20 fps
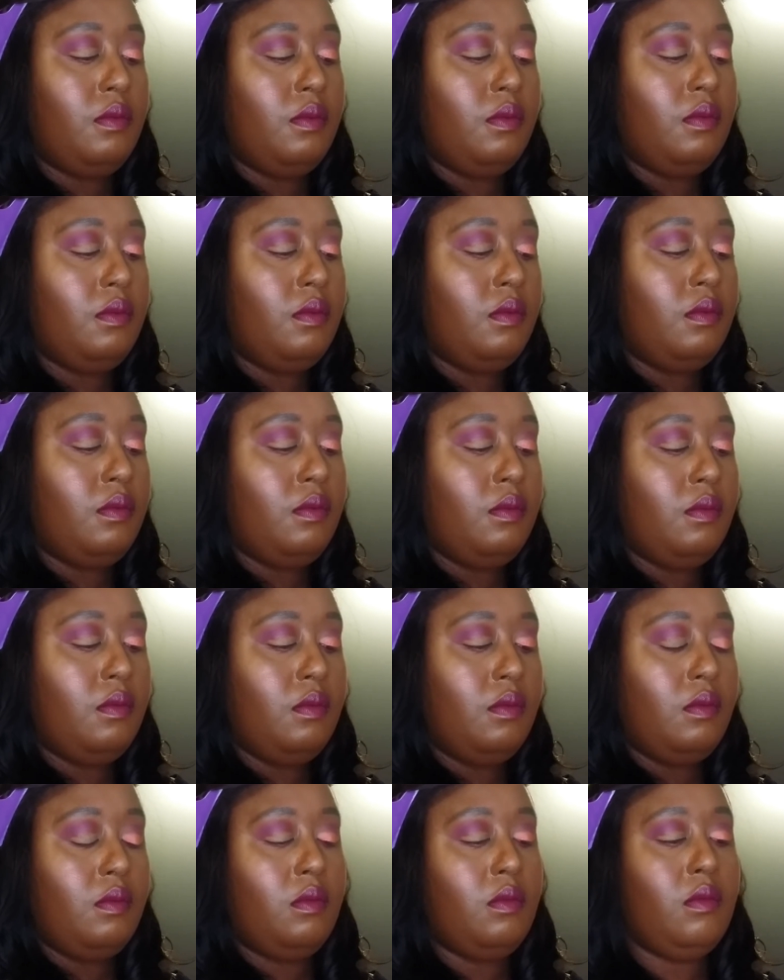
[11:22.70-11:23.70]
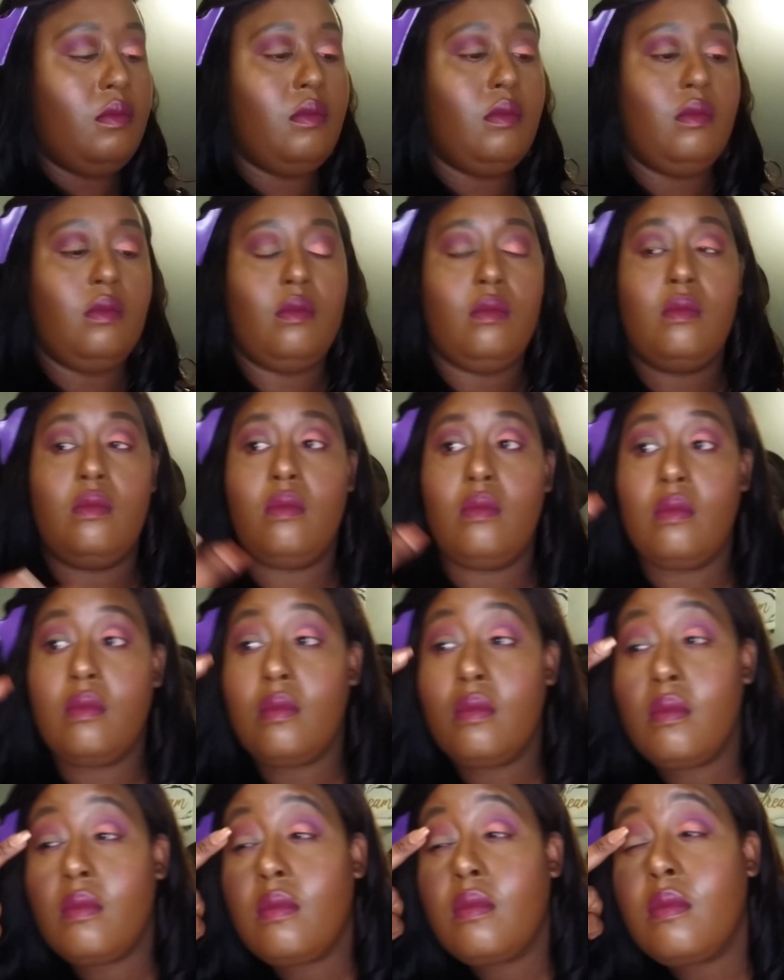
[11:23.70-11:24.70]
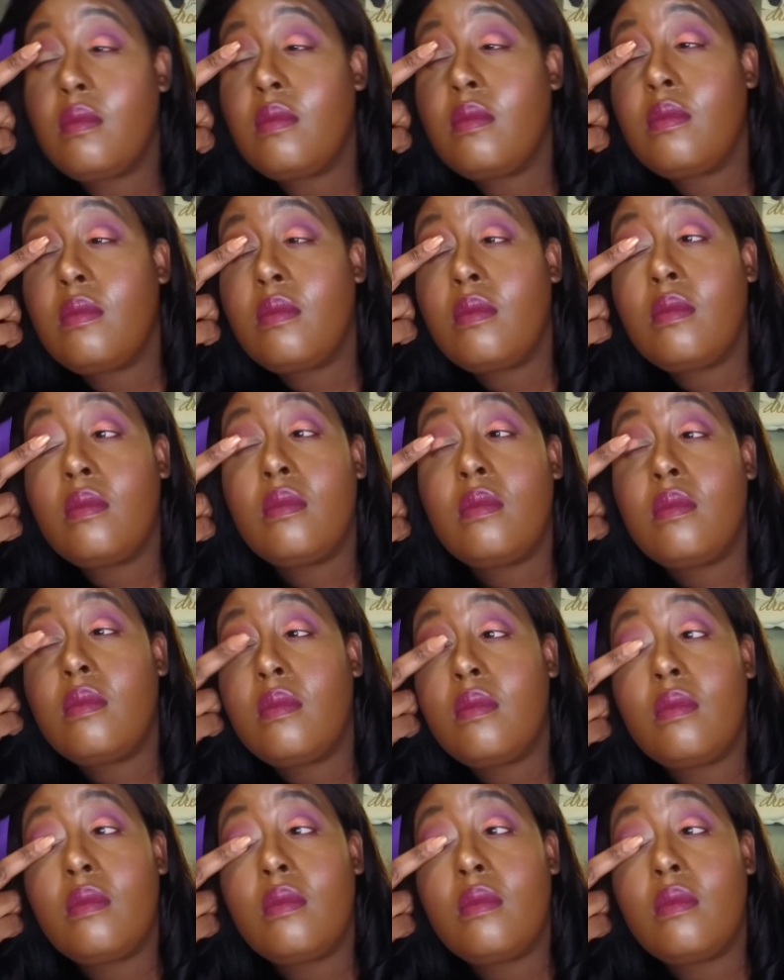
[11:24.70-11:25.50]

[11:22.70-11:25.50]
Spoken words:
(silence)